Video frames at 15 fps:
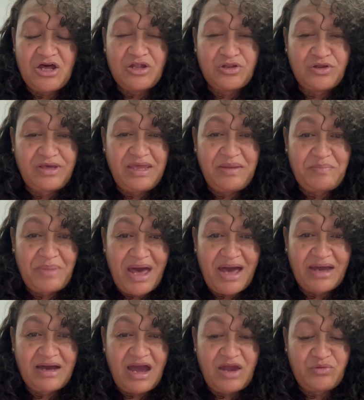Looking
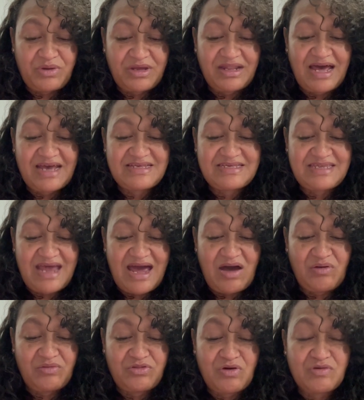back, I realized
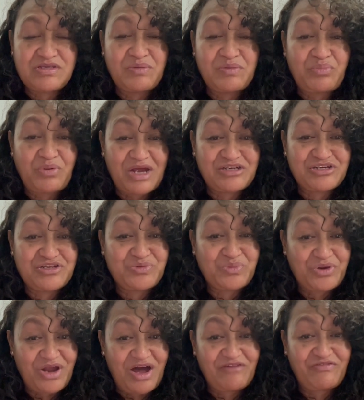now those impressions were
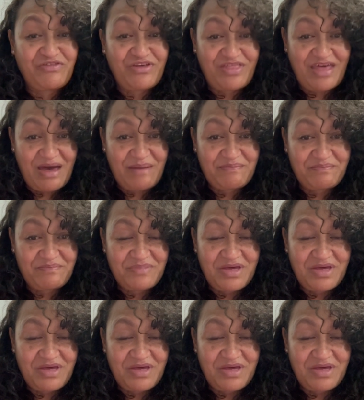not for them.